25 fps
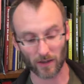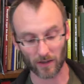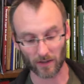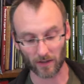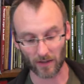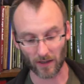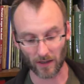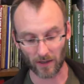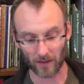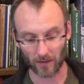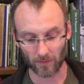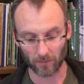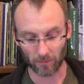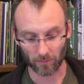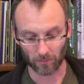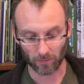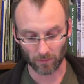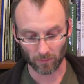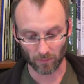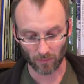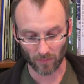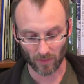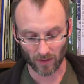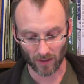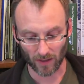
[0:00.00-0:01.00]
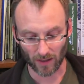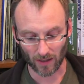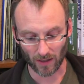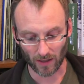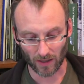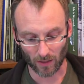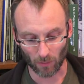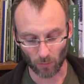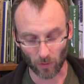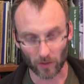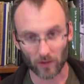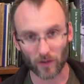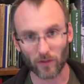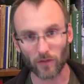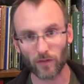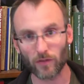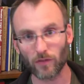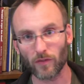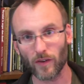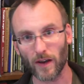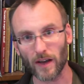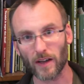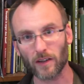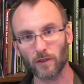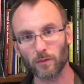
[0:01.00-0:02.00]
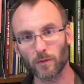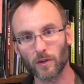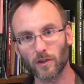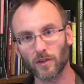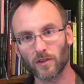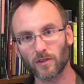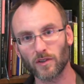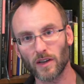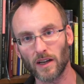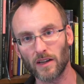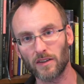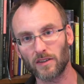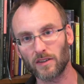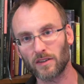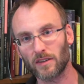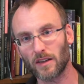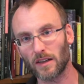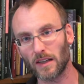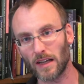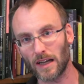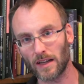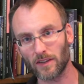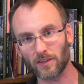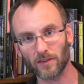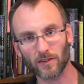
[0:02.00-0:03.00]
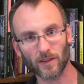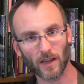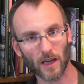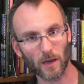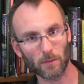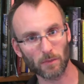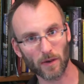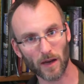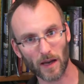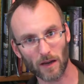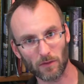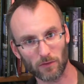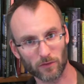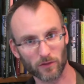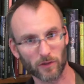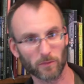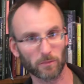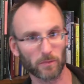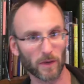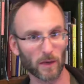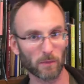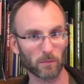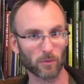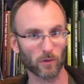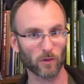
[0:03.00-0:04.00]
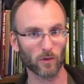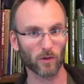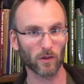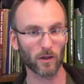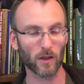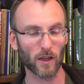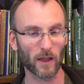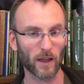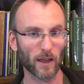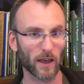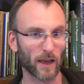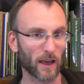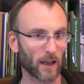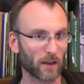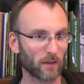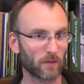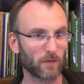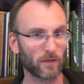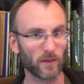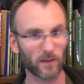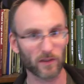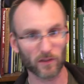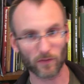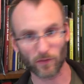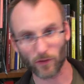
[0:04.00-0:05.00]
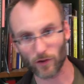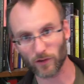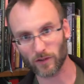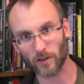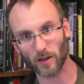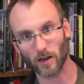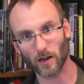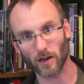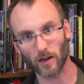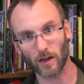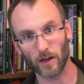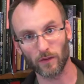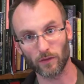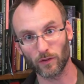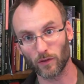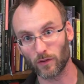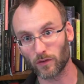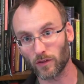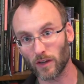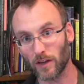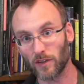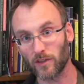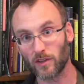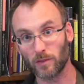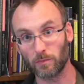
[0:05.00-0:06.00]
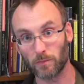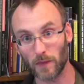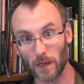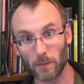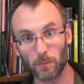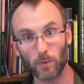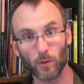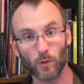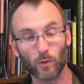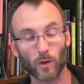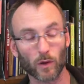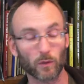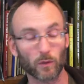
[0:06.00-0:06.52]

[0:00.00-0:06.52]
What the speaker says: then what effect will changing the landscape have on the people, and vice versa? If you change the people,